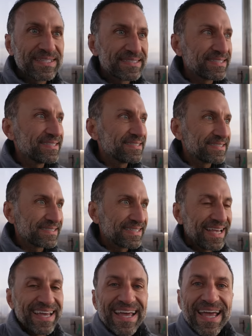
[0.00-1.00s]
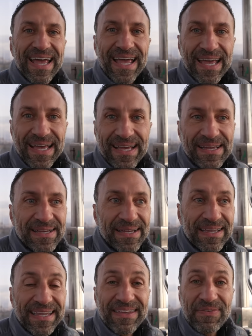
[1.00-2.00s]
this is
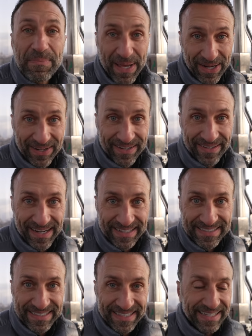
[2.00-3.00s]
even better, honestly.